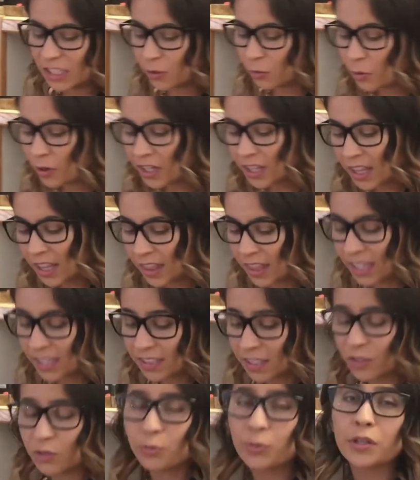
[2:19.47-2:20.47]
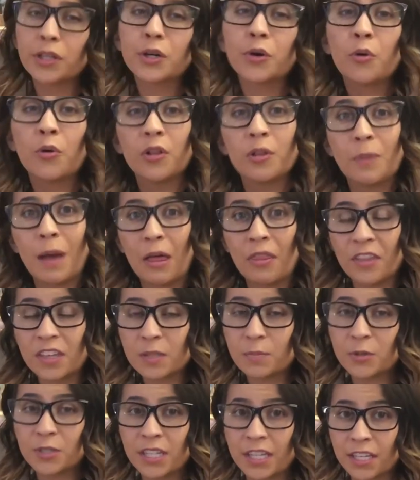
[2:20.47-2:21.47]
So one of the things that's really cool about this
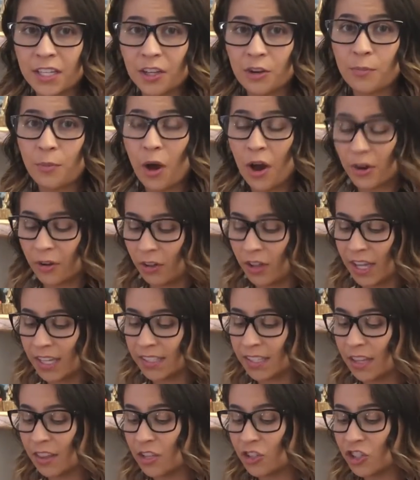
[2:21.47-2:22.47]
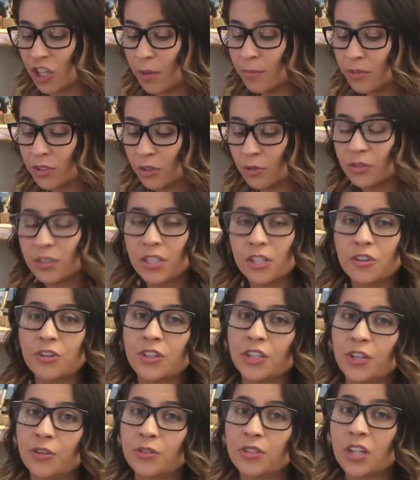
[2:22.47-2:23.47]
particular bottle is that the gemstones that
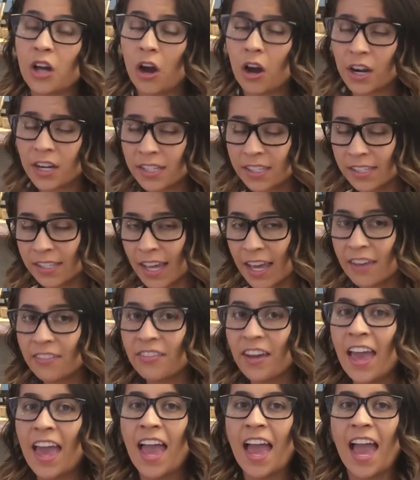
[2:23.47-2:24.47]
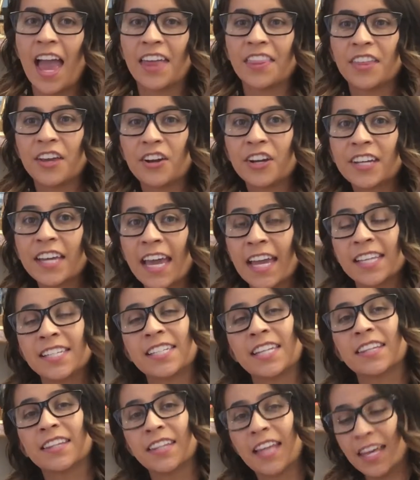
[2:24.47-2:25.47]
are used are safe and they're encased
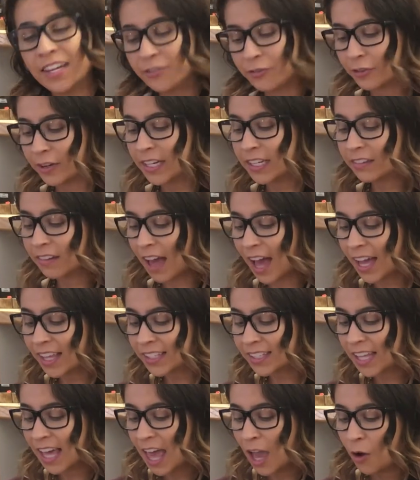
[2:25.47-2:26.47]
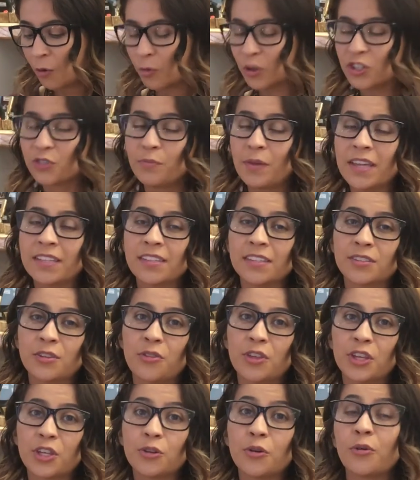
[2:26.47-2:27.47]
in lead-free glass, which makes it so
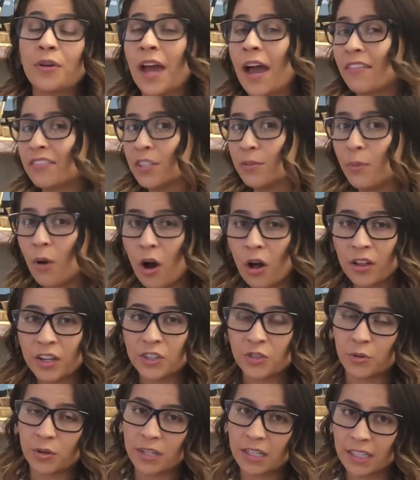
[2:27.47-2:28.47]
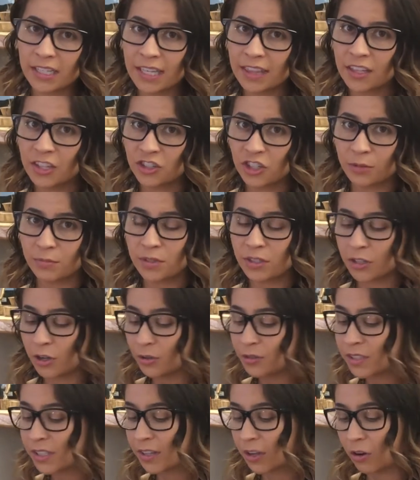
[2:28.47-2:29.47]
that you don't have to polish or clean the
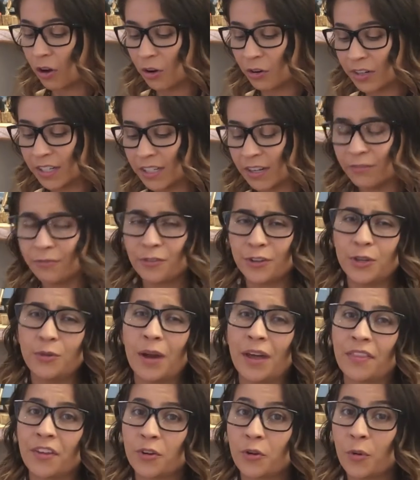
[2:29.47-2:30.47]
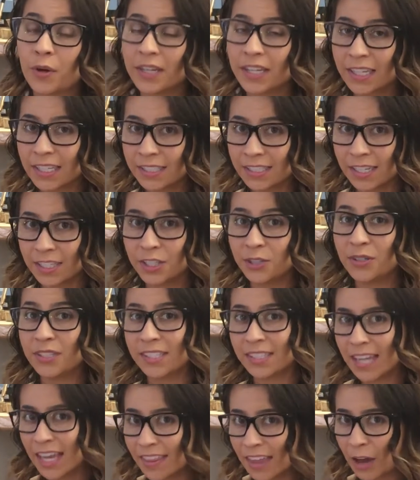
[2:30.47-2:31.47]
gemstones. They're already done for you, and they're going to continue to
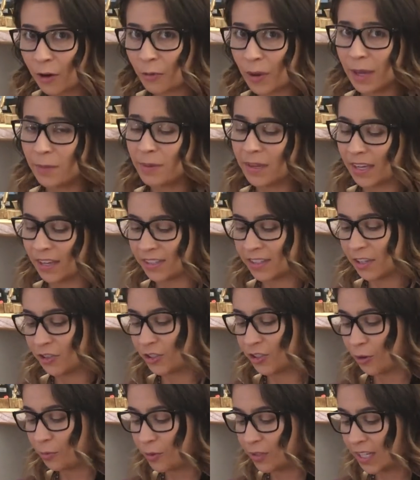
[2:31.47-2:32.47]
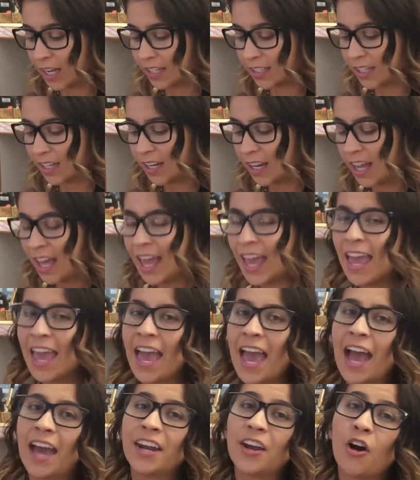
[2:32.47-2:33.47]
stay that way because they're so protected.
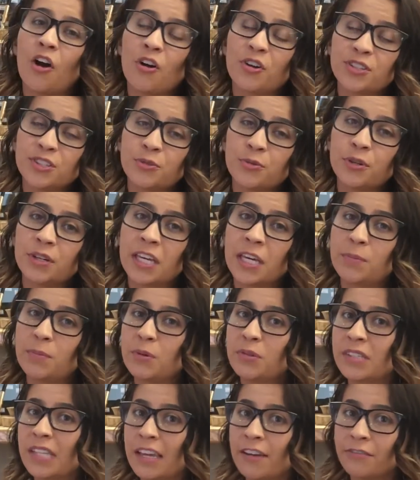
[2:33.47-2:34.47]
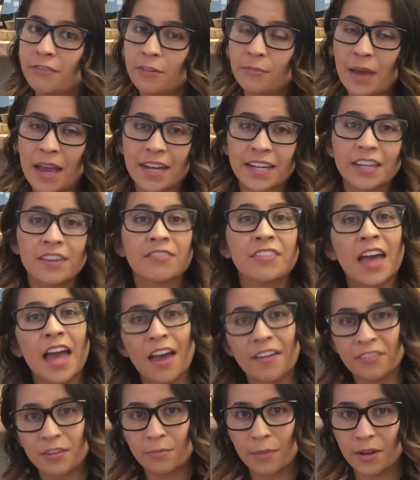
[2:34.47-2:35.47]
And it also will keep you safe from any of the
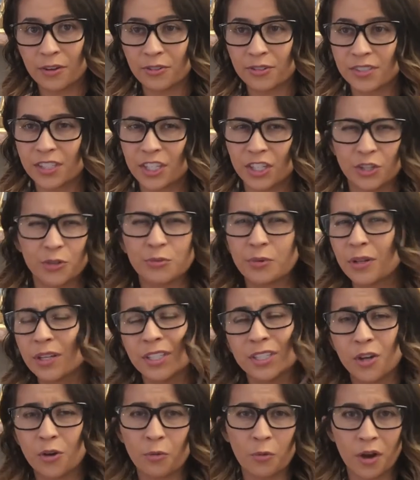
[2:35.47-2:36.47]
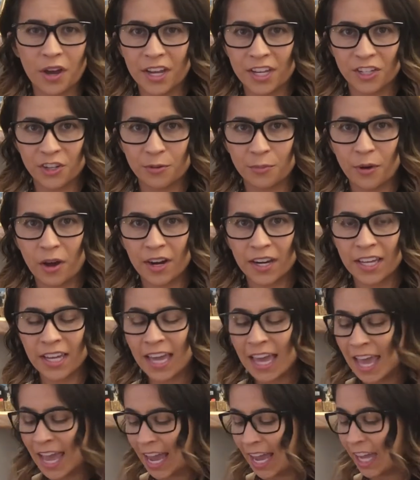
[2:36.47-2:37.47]
heavy metals that you really don't want in your body.
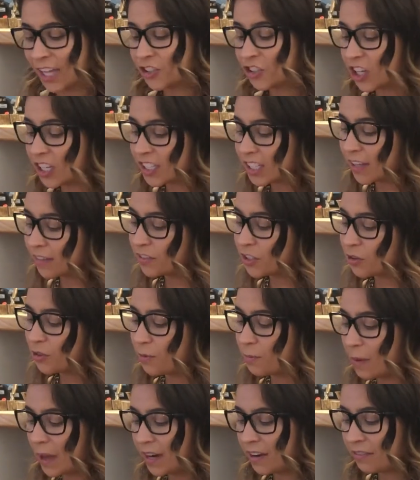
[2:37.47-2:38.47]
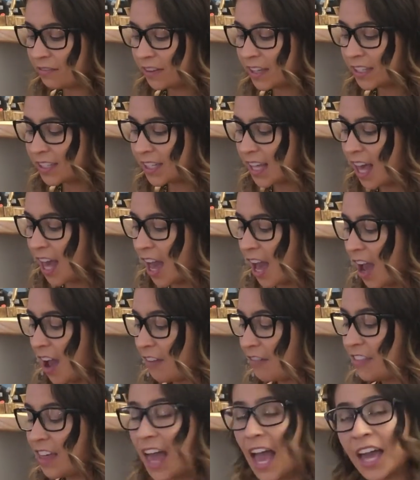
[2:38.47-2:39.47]
It just gives you the benefits
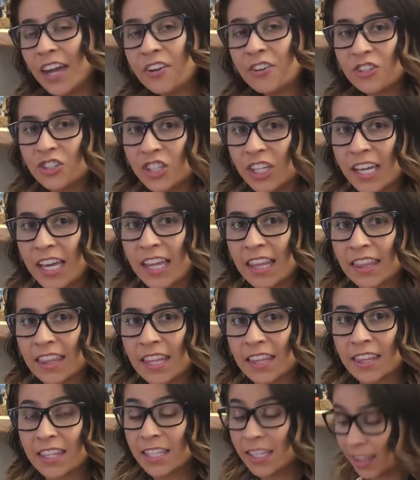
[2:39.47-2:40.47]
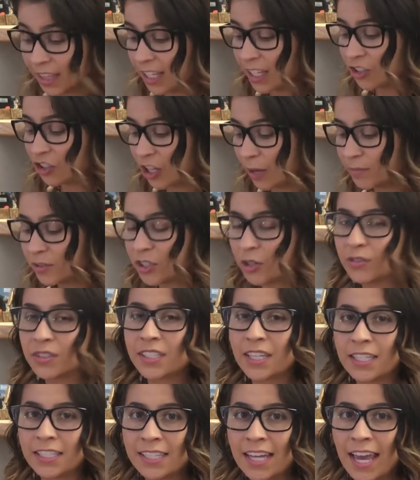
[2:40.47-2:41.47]
of the energy that these
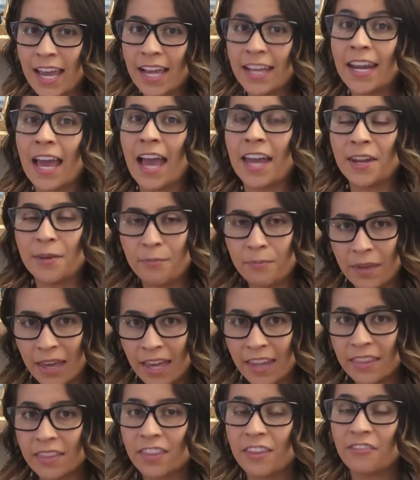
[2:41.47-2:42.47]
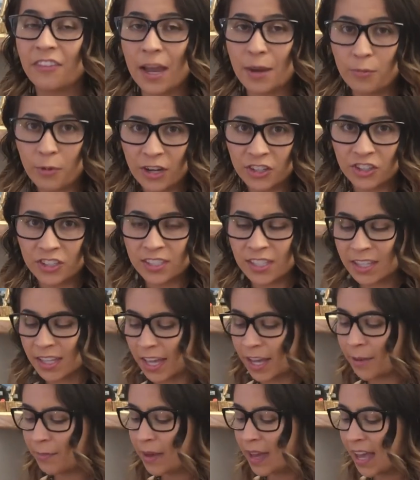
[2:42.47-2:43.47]
gemstones contain and emit, the vibrations that
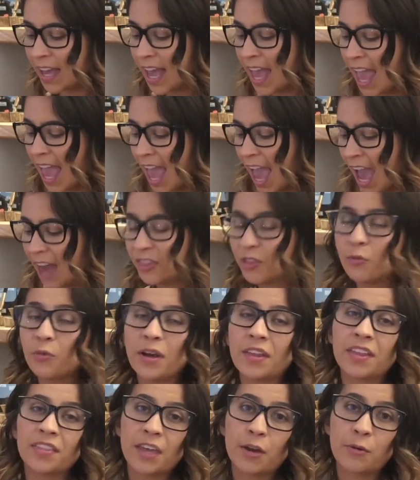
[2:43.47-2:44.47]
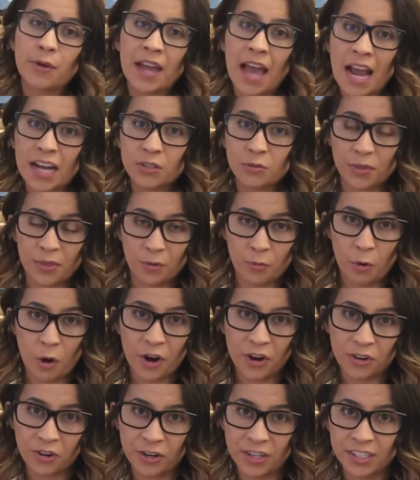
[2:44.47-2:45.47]
they emit, and the way that they react with the
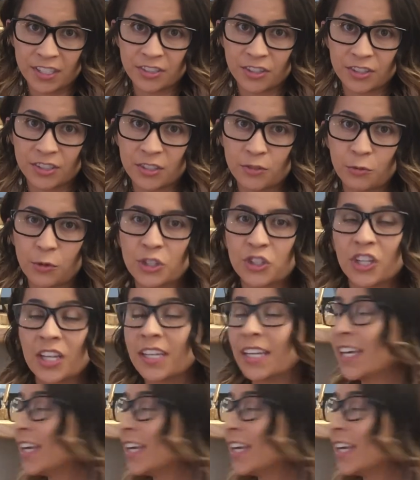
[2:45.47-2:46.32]
water crystals, which